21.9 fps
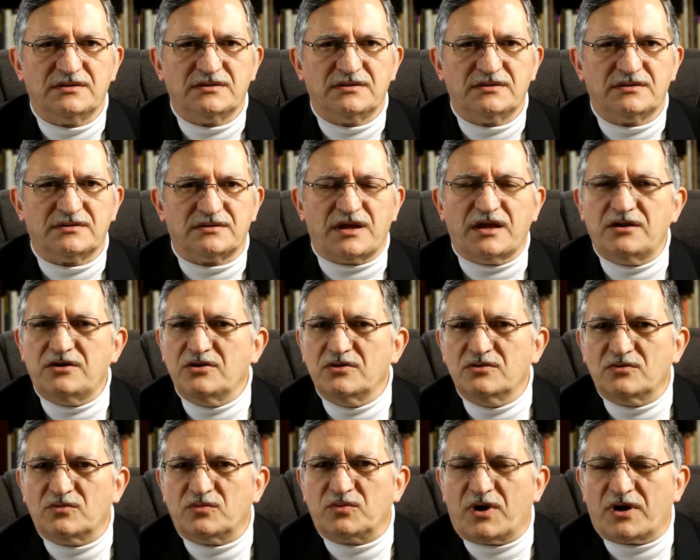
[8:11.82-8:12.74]
They
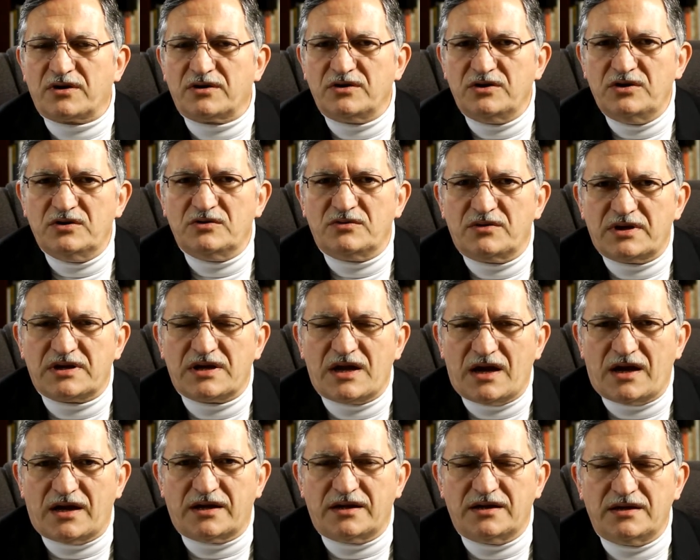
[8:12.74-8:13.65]
knew what you and
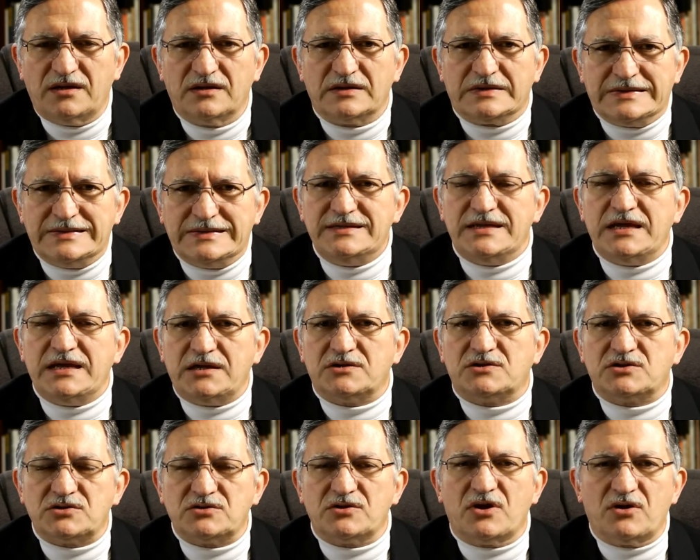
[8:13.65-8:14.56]
I need
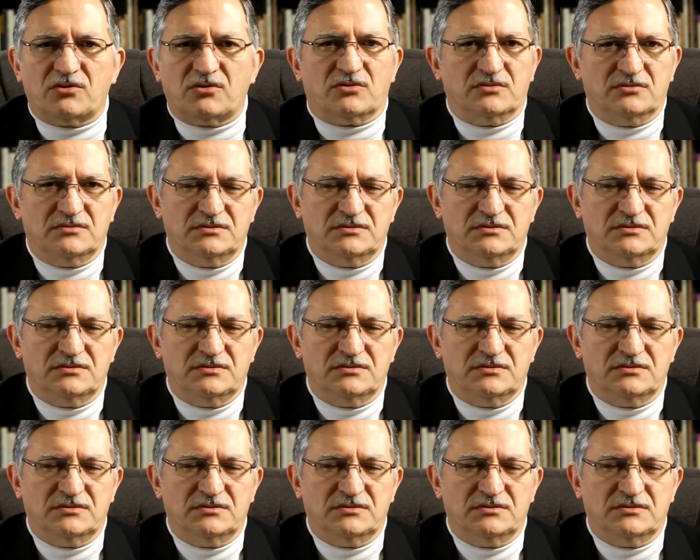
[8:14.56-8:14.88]
to know.